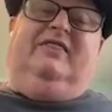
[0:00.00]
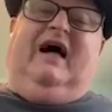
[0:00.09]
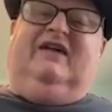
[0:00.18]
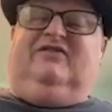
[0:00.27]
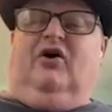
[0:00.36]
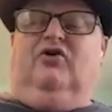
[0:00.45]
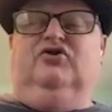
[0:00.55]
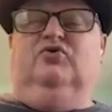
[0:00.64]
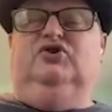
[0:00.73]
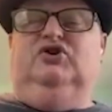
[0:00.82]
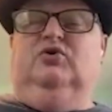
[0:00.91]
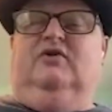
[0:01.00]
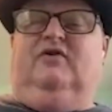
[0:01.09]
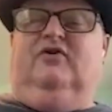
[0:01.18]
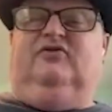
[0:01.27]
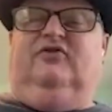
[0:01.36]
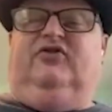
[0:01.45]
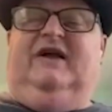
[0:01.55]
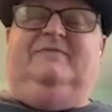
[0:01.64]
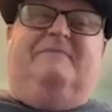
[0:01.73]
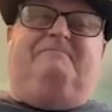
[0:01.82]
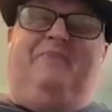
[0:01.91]
that's our new universal
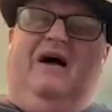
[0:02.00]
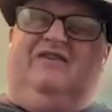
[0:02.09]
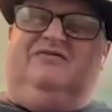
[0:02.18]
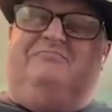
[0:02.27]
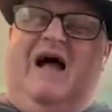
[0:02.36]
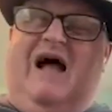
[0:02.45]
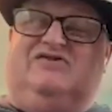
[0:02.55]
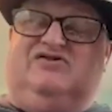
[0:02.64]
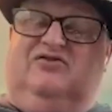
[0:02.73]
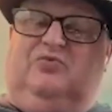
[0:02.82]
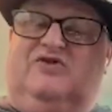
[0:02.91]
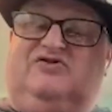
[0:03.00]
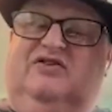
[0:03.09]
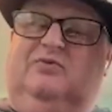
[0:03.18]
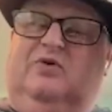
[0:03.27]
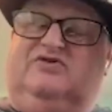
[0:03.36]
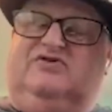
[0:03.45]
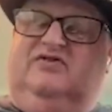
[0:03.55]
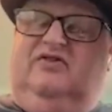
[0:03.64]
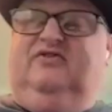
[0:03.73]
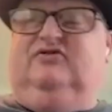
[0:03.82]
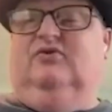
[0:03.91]
theme that best matches which is
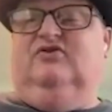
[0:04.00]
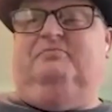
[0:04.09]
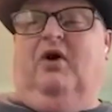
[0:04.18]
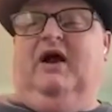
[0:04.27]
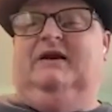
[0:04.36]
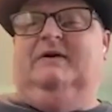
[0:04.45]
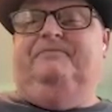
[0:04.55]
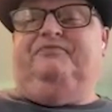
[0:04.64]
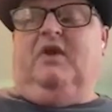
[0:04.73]
in the student's brain.